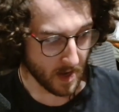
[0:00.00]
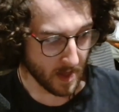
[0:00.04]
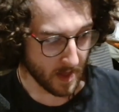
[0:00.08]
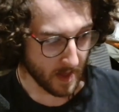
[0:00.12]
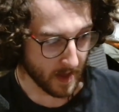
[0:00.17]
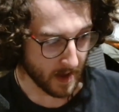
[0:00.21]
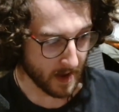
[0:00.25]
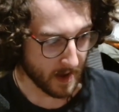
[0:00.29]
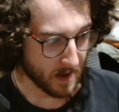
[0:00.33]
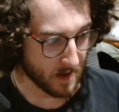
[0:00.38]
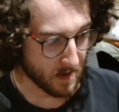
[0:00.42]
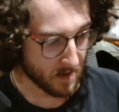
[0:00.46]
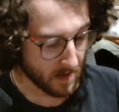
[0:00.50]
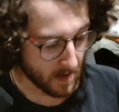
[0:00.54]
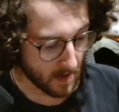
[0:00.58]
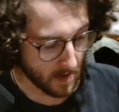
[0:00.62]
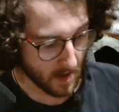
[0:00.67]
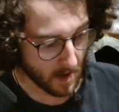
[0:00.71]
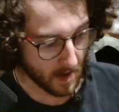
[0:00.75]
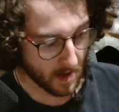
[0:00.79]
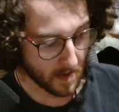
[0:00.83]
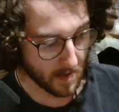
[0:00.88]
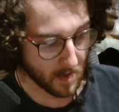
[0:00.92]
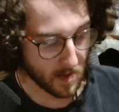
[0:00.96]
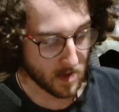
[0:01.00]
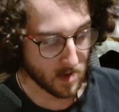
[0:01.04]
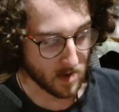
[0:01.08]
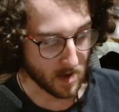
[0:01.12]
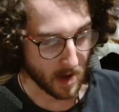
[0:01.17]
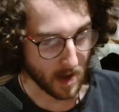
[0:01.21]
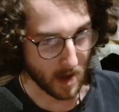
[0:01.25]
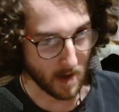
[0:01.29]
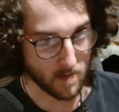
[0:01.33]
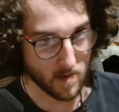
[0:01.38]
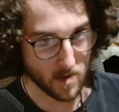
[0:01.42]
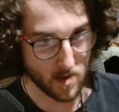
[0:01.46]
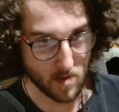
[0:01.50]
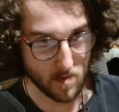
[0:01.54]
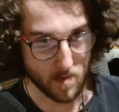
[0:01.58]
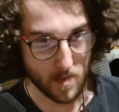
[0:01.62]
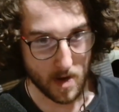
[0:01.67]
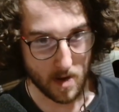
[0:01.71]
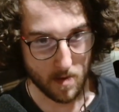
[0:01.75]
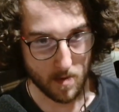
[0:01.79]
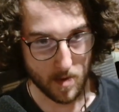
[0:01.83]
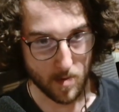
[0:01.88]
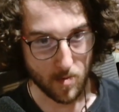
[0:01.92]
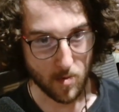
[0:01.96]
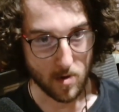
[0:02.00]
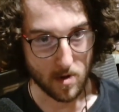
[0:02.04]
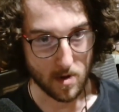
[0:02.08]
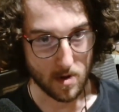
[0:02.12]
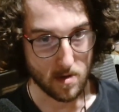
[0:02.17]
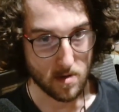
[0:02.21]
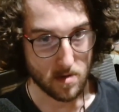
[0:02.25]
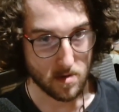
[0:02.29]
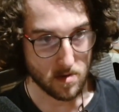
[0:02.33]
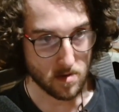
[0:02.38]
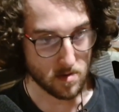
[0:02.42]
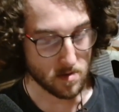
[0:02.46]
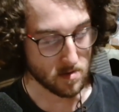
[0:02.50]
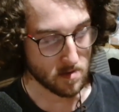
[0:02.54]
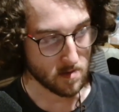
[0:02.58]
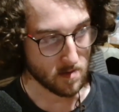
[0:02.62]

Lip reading: Like I have so many memories